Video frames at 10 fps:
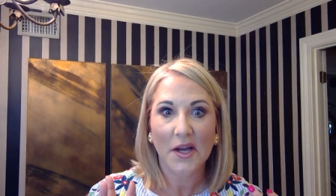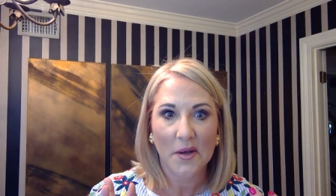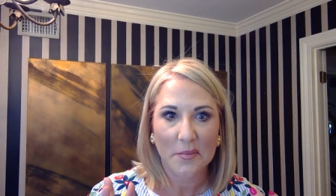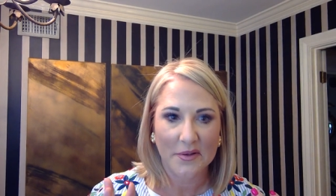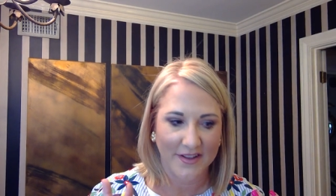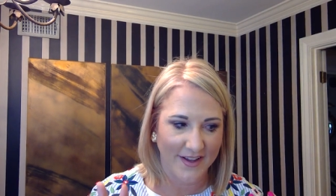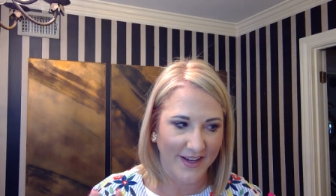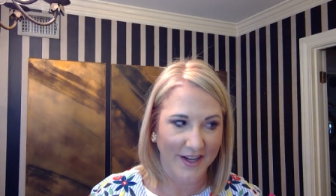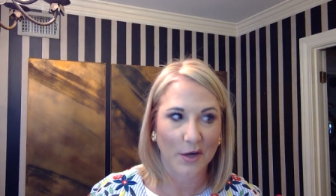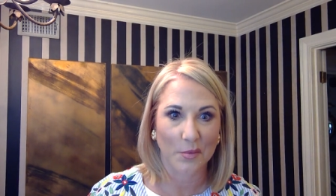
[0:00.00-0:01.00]
up.
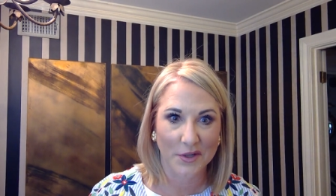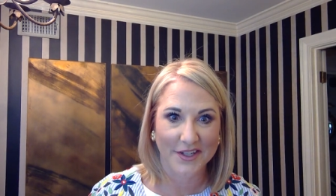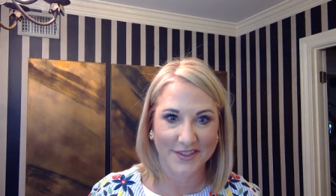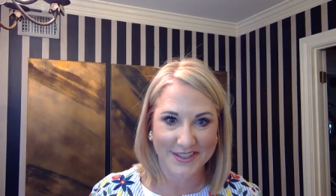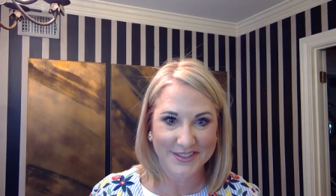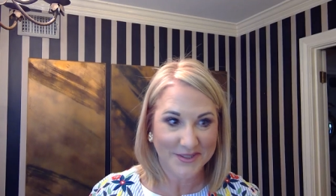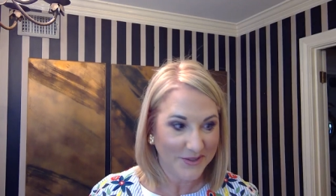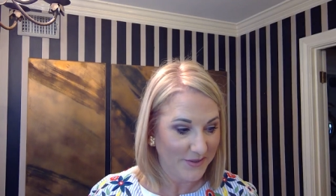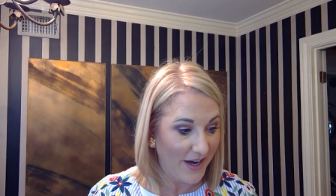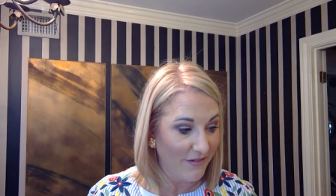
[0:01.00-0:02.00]
Like I really
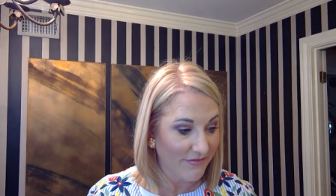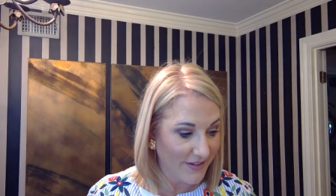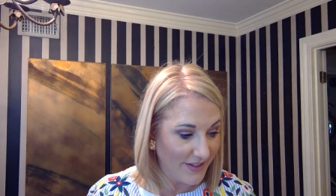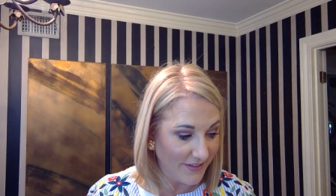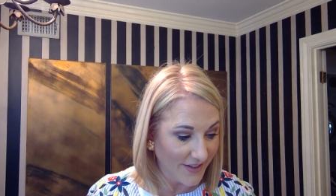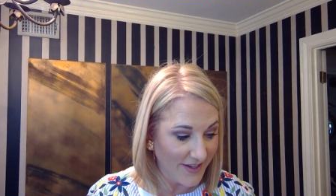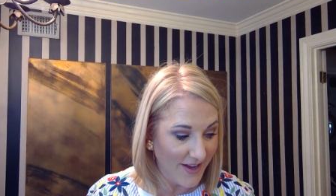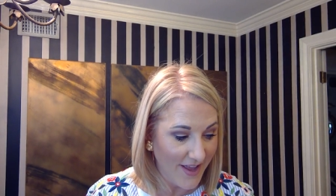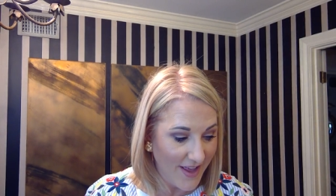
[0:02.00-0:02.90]
do. I really,